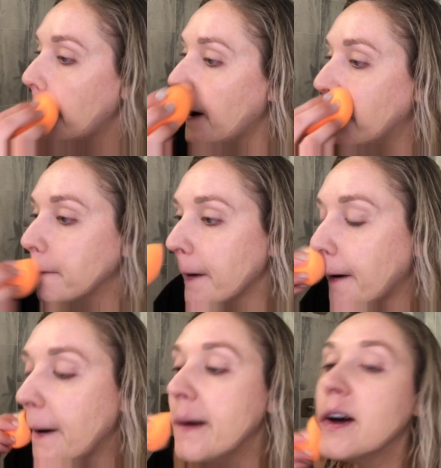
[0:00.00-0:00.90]
And
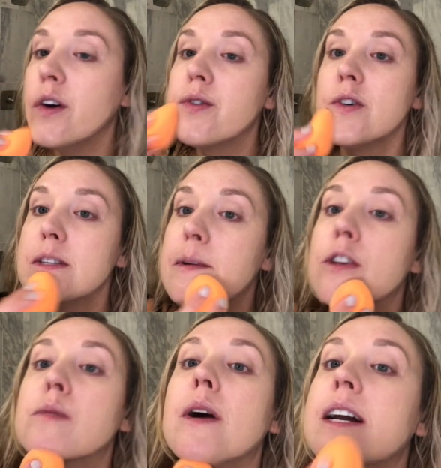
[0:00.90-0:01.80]
I'll go through some of
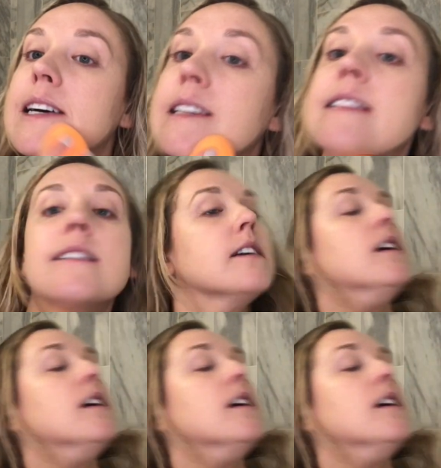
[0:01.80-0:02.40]
those products,